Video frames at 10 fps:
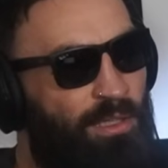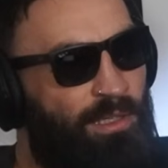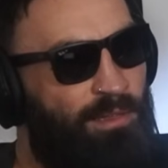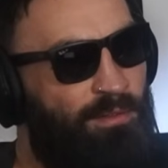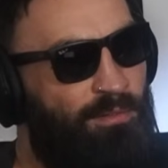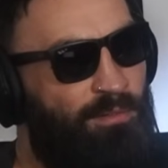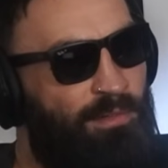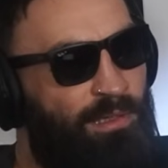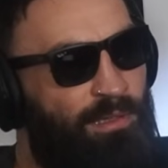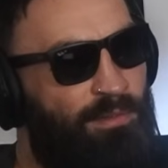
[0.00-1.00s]
like
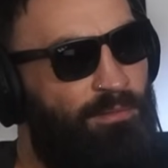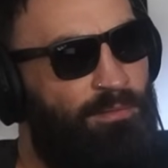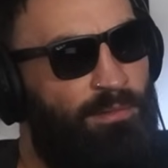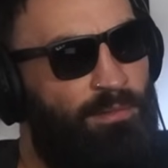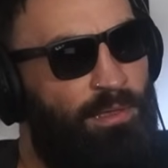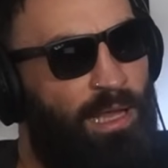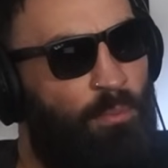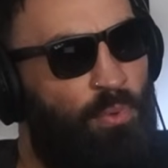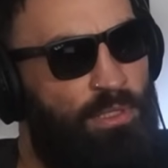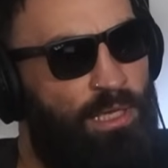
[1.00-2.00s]

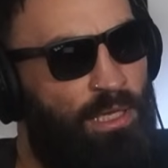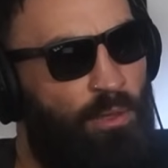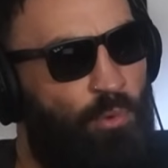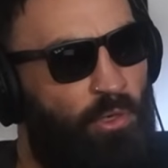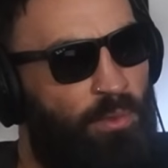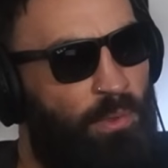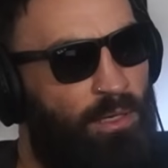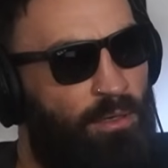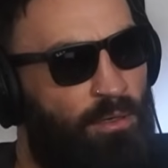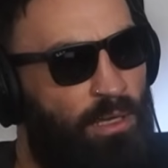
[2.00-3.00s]
8% of your body
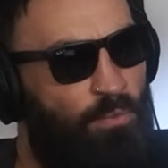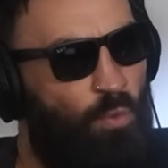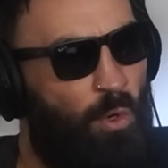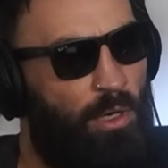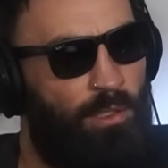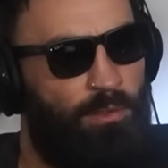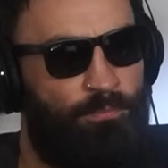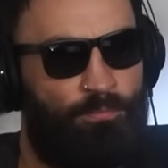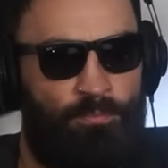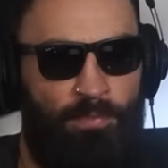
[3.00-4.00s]
weight in water,
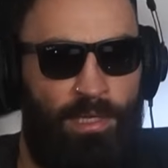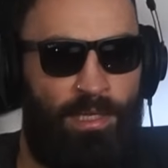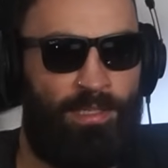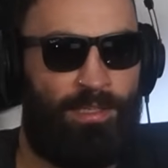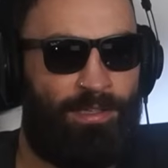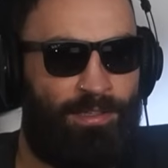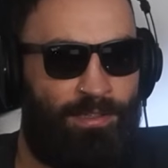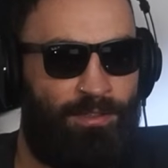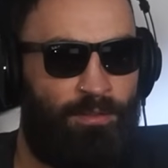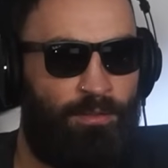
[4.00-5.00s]
and then they're like
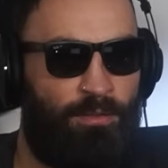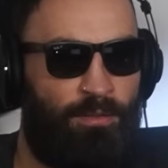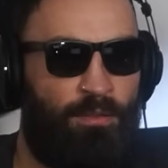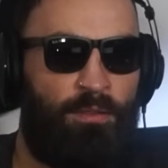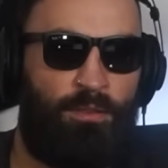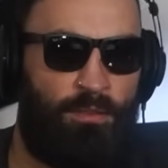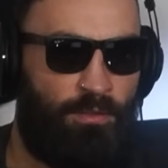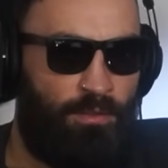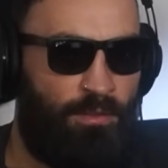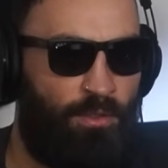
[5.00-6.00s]

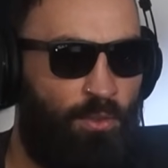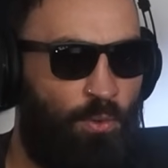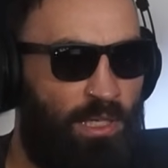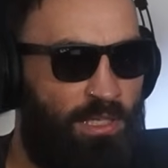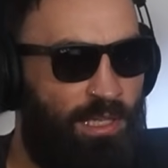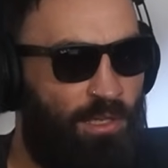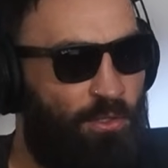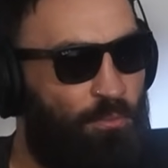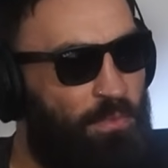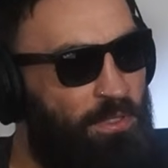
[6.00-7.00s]
20 star
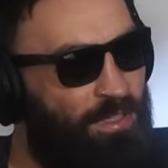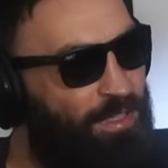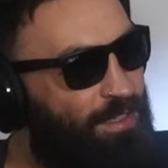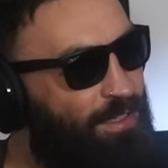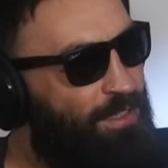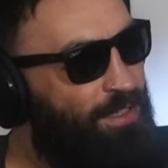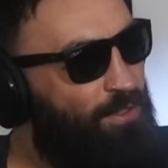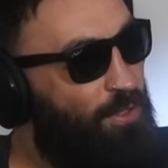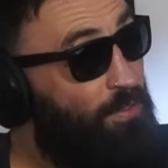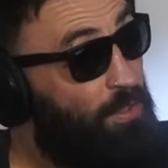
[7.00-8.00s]
jumps.
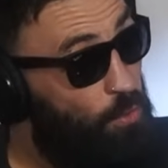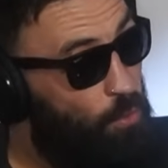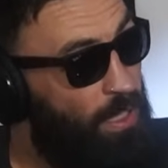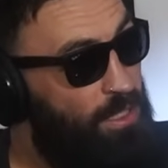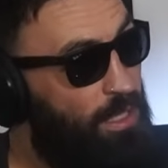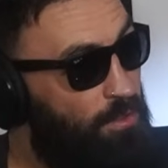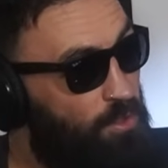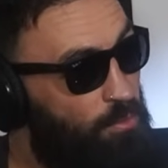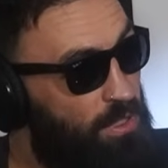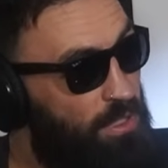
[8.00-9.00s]
So you have to do 20 star
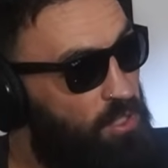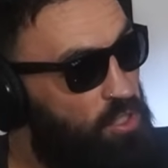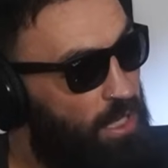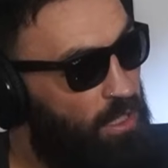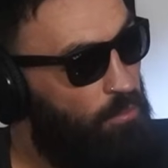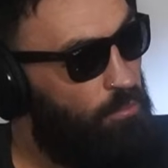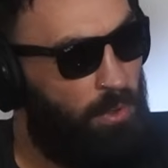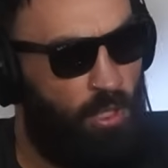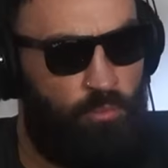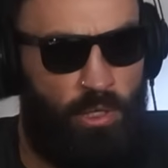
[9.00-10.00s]
jumps to check your
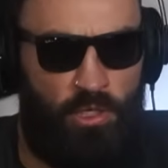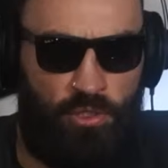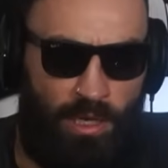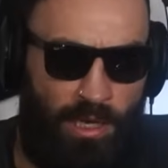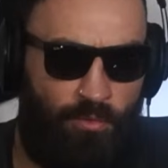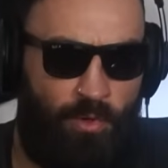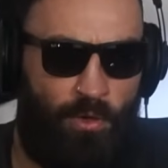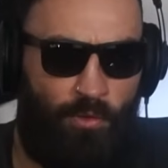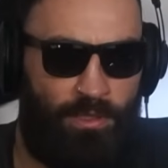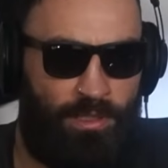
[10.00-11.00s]
blood pressure, heart rate,
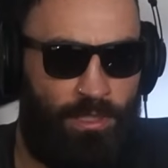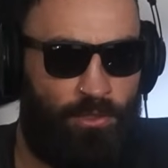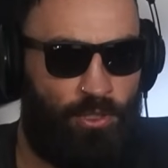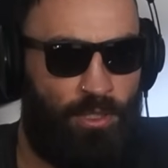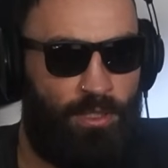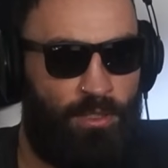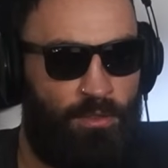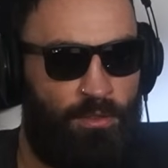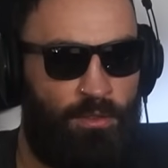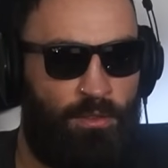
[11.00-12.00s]
all this kind of shit.
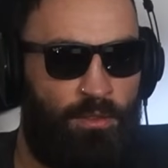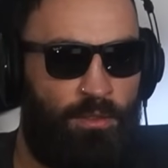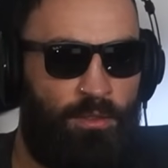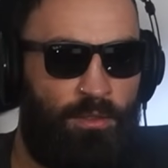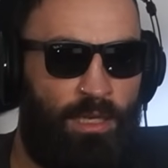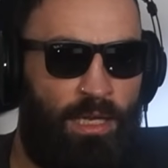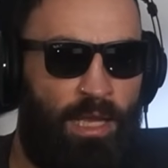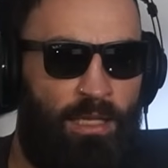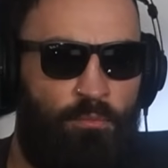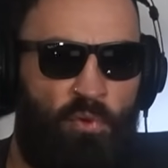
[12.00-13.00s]
And
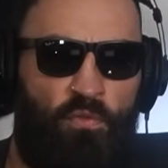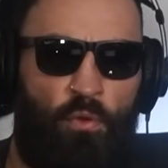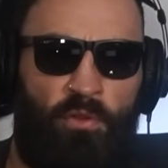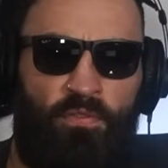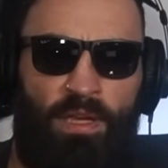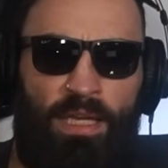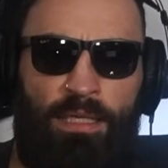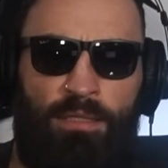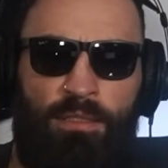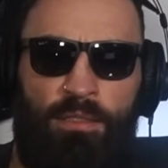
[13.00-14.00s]
then before the fight,
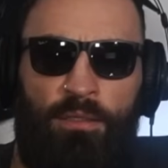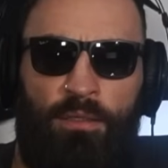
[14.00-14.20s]
it's